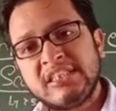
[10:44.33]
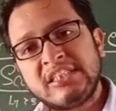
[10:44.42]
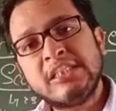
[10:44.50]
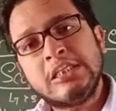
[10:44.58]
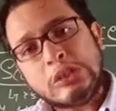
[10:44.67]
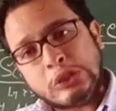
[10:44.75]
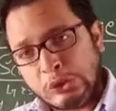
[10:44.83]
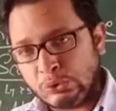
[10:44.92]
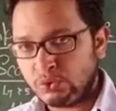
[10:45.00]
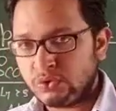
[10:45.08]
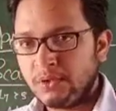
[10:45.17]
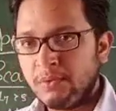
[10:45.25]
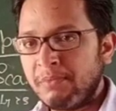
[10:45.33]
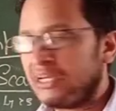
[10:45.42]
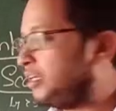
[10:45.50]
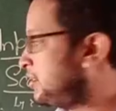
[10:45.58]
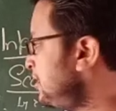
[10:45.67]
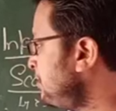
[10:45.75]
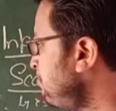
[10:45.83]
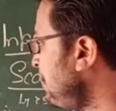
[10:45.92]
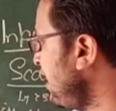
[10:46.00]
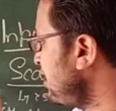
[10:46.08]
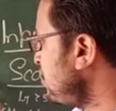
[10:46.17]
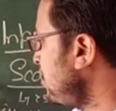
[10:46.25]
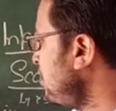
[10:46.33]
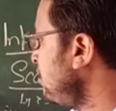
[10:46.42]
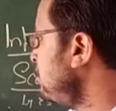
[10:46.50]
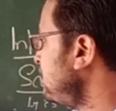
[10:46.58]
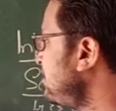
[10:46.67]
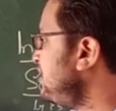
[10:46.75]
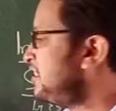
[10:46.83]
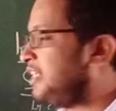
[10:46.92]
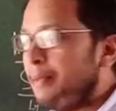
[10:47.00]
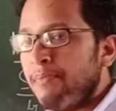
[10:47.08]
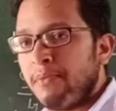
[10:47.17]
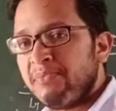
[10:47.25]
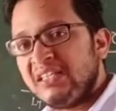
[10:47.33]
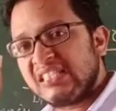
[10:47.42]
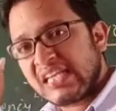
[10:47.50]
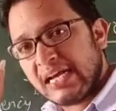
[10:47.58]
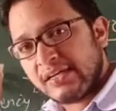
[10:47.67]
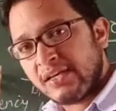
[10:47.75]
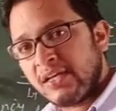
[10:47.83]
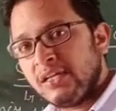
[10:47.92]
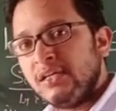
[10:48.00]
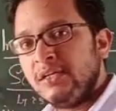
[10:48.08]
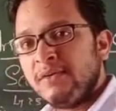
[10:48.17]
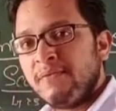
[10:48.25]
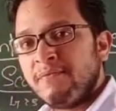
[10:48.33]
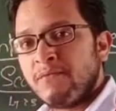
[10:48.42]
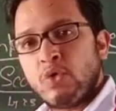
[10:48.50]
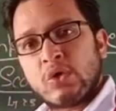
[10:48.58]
is used because they buy this type of this scanner.